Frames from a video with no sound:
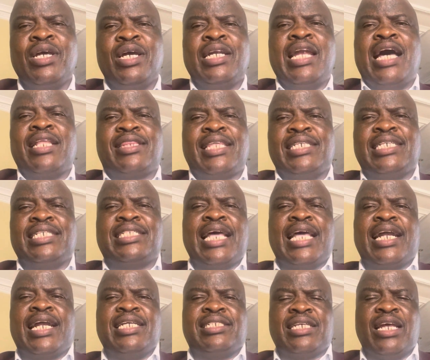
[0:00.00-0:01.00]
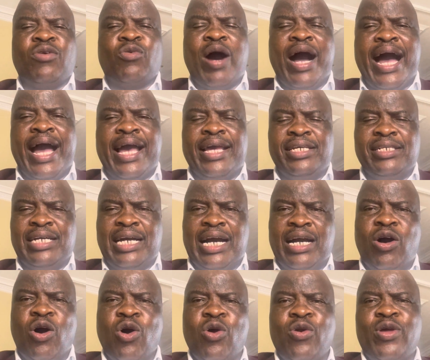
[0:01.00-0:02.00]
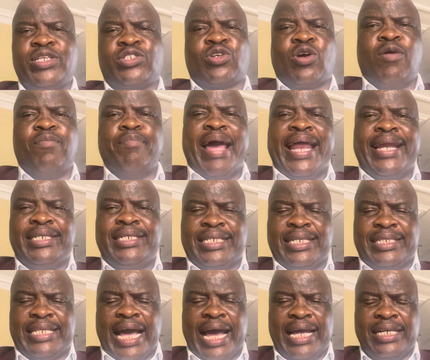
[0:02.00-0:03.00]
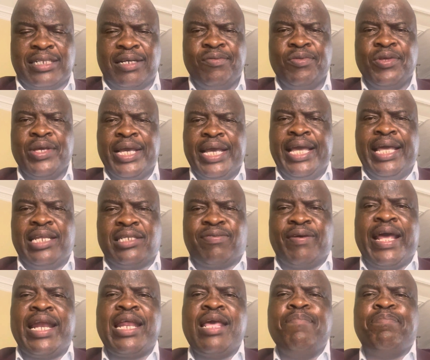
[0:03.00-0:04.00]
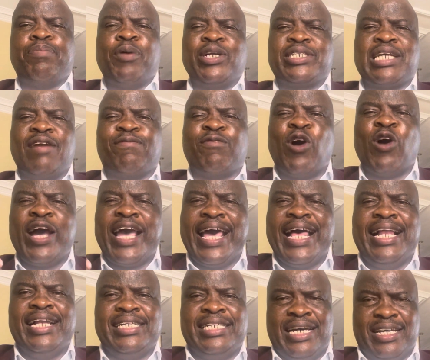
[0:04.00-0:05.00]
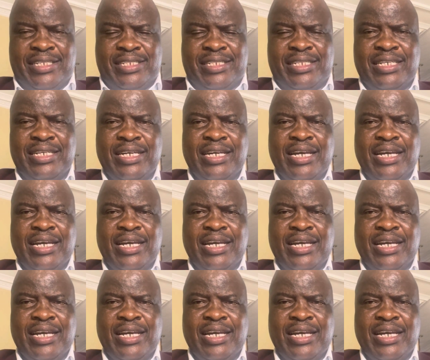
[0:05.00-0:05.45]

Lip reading: Now, this is the reason why I always comment that it is very important for elders